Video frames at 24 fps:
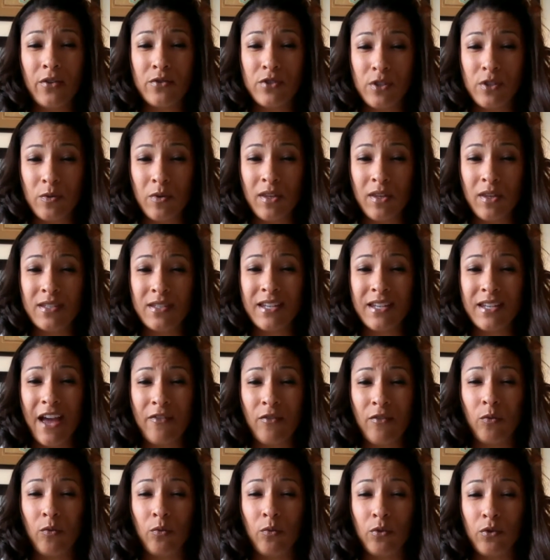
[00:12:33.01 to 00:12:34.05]
doing this and have
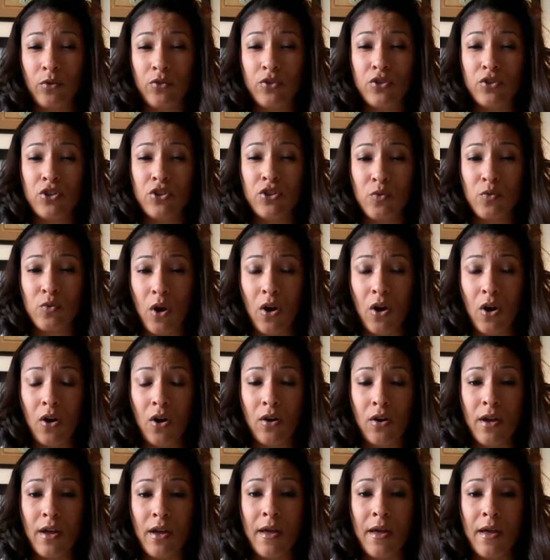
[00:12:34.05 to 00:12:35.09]
a real
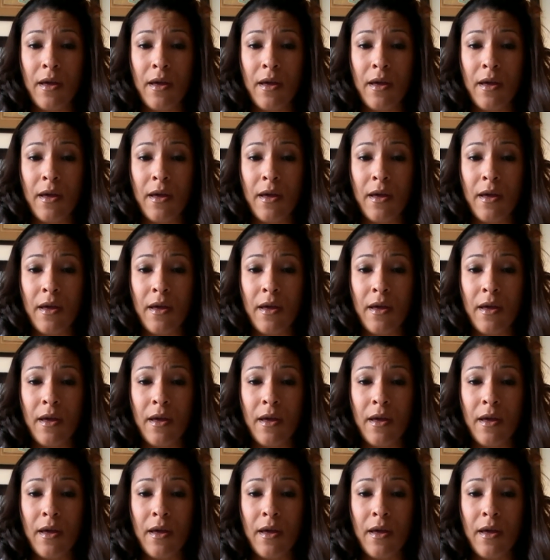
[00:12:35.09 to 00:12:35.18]
strong